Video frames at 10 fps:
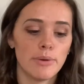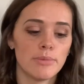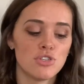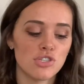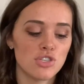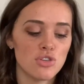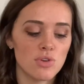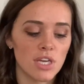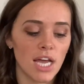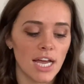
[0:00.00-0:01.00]
just so you
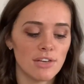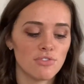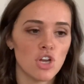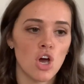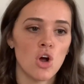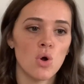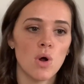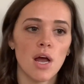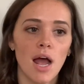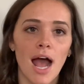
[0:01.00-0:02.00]
can kind of
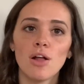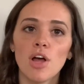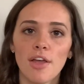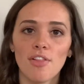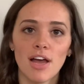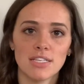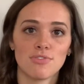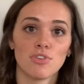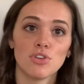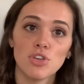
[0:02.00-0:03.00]
know how long it lasts
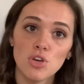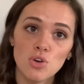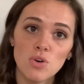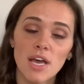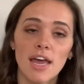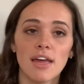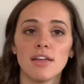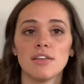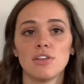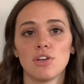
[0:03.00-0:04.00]
for you
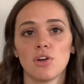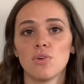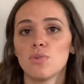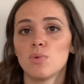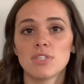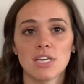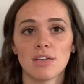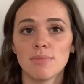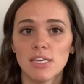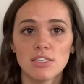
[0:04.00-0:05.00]
and, you know, what's going to
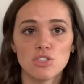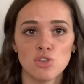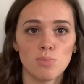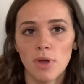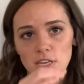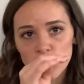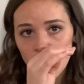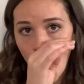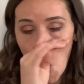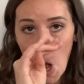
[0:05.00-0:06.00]
be too much.
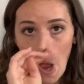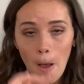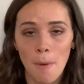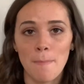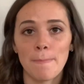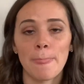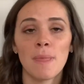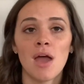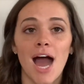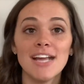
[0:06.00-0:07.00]

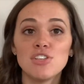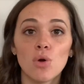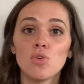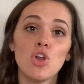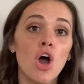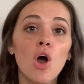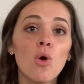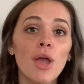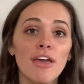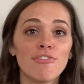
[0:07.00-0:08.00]
I don't
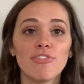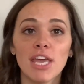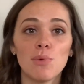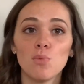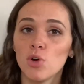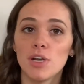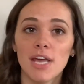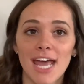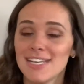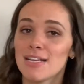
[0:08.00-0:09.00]
know if it would
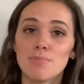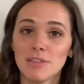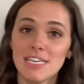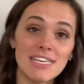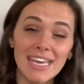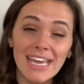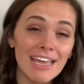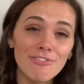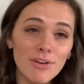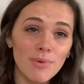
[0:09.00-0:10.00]
end up leaking
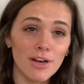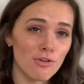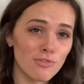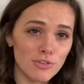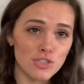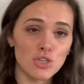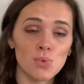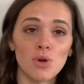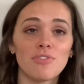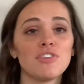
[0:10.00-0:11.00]
if it went over 2,
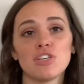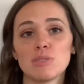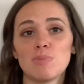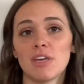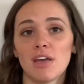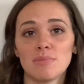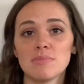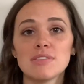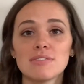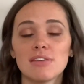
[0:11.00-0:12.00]
or if it just
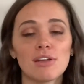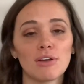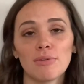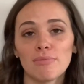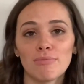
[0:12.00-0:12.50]
becomes, you know,